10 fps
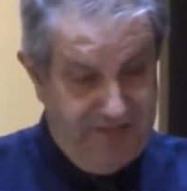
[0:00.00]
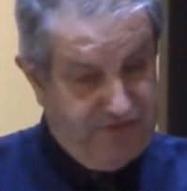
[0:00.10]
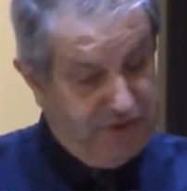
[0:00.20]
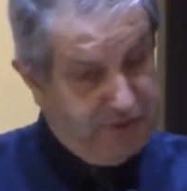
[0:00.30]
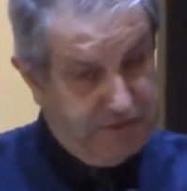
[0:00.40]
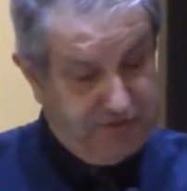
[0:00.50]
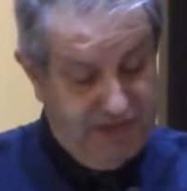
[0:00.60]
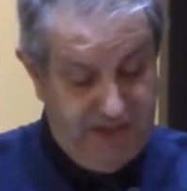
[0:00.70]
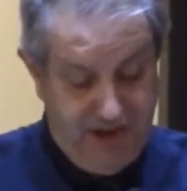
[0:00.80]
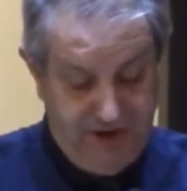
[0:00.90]
At first, it was
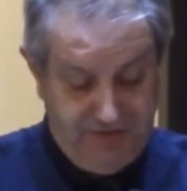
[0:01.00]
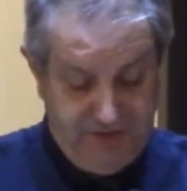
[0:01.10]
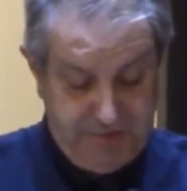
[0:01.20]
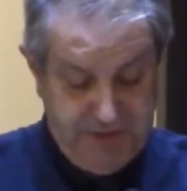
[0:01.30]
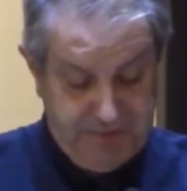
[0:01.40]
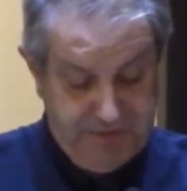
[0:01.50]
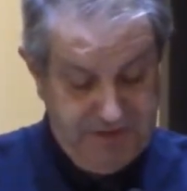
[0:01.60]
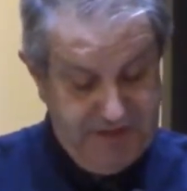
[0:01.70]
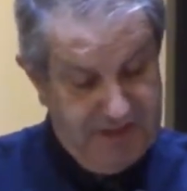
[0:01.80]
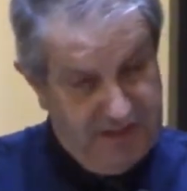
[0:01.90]
really hard for the
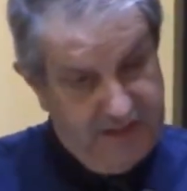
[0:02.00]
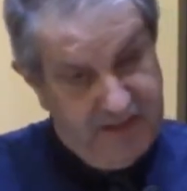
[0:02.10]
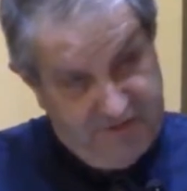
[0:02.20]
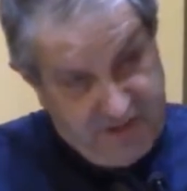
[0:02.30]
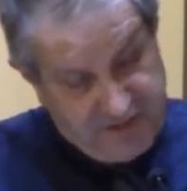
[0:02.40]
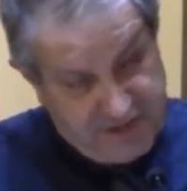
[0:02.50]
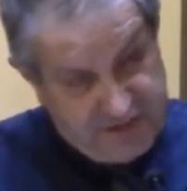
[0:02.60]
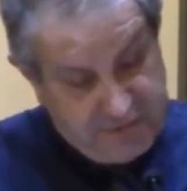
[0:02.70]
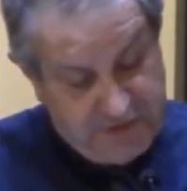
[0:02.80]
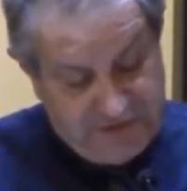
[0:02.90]
people.
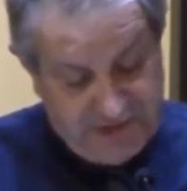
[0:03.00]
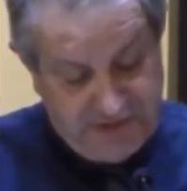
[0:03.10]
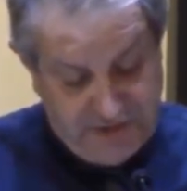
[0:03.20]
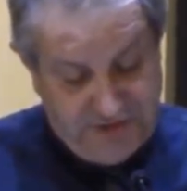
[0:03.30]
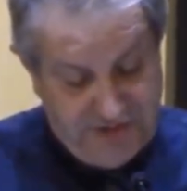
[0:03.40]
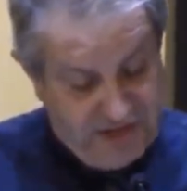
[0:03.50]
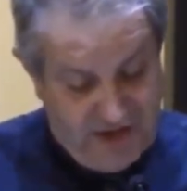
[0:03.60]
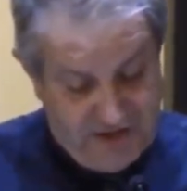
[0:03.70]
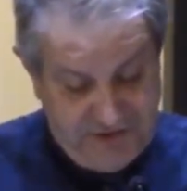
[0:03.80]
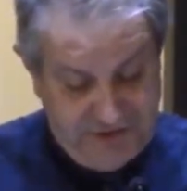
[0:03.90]
Eventually, as we just heard, they
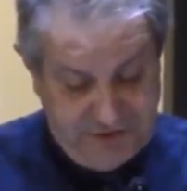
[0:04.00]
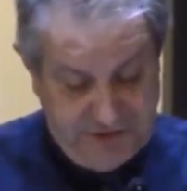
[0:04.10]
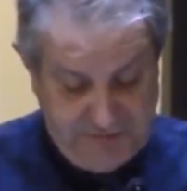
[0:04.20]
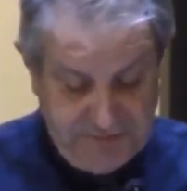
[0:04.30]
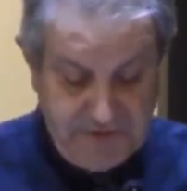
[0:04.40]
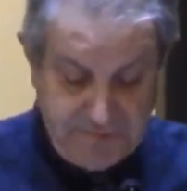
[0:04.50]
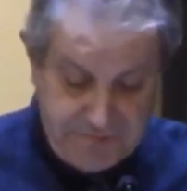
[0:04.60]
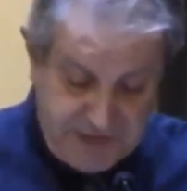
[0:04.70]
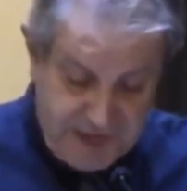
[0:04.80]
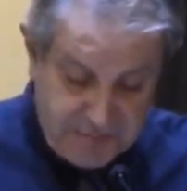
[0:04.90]
got used to it,
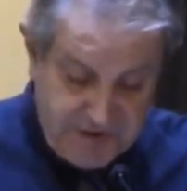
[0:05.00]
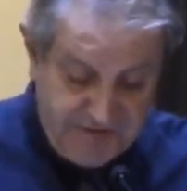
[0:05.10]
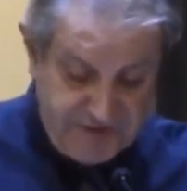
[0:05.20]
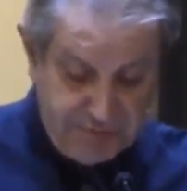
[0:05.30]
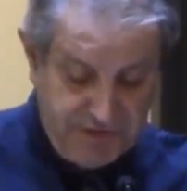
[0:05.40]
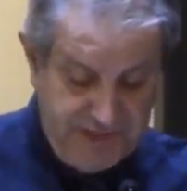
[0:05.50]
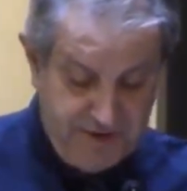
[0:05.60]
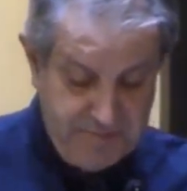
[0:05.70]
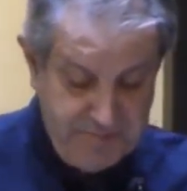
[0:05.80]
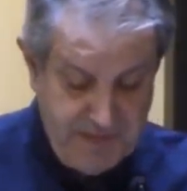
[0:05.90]
became comfortable
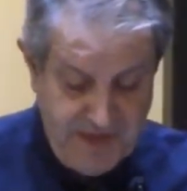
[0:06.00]
there.